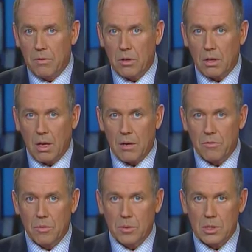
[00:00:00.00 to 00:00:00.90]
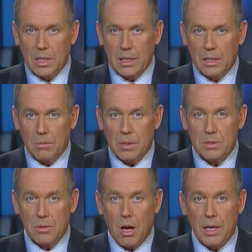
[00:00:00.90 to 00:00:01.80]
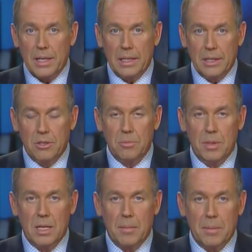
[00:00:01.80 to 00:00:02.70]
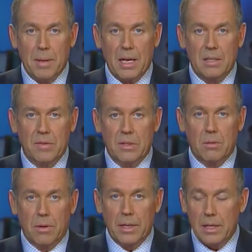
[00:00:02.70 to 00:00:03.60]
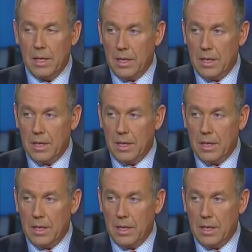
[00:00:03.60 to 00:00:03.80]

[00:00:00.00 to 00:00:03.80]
heard a lot of rumors lately. The Western Hockey League could be coming back to Victoria.